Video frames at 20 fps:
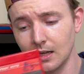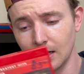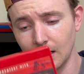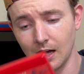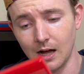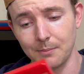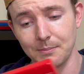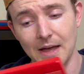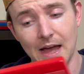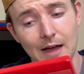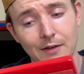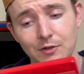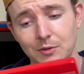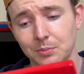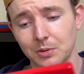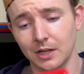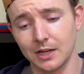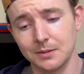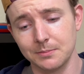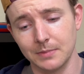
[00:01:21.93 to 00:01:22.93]
Haven't
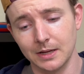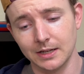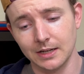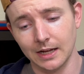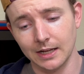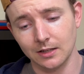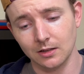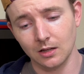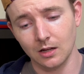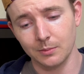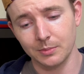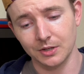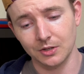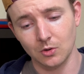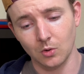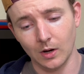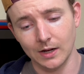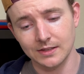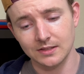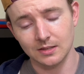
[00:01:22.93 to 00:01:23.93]
played Midnight Club in
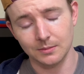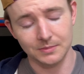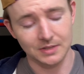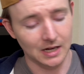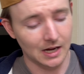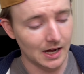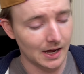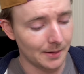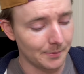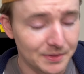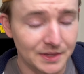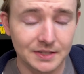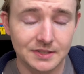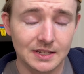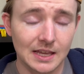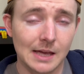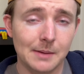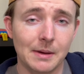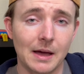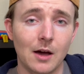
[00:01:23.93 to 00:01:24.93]
quite some time. This
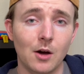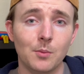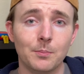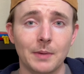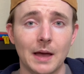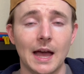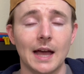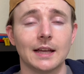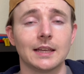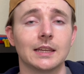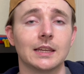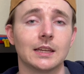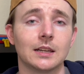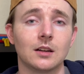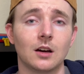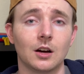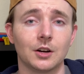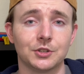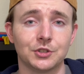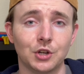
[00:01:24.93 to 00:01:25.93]
came out back in
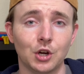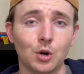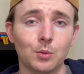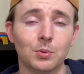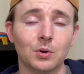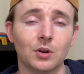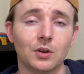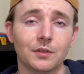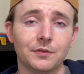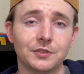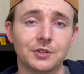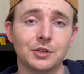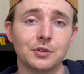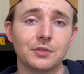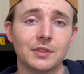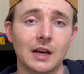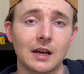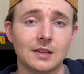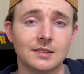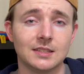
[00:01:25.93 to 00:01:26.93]
October of
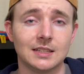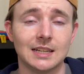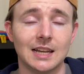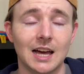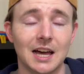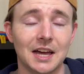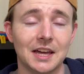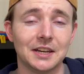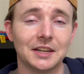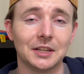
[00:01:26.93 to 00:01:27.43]
2009,